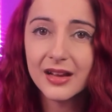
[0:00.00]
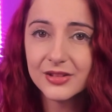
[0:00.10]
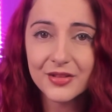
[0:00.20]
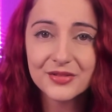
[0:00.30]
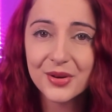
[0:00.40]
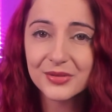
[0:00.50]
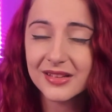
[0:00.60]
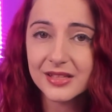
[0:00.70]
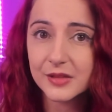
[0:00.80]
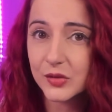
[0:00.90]
Another note
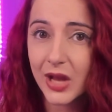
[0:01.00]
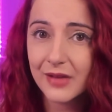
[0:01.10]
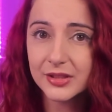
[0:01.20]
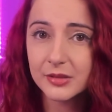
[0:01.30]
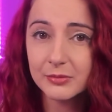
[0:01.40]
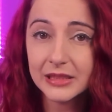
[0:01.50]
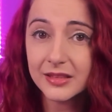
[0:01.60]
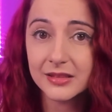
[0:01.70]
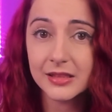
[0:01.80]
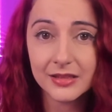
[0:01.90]
is, if you haven't
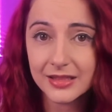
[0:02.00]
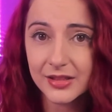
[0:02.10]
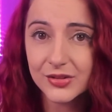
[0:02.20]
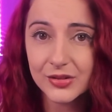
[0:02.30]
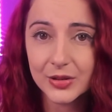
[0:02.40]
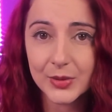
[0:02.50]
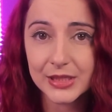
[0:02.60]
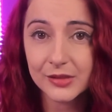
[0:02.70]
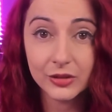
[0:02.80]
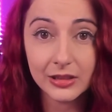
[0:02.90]
completed the dungeon
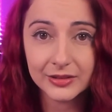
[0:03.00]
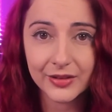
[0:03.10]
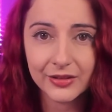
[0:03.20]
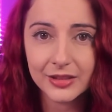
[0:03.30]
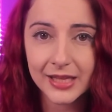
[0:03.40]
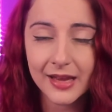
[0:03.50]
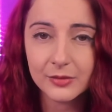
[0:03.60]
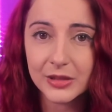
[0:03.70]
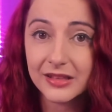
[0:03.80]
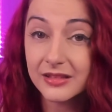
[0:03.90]
quest for Algathar Academy,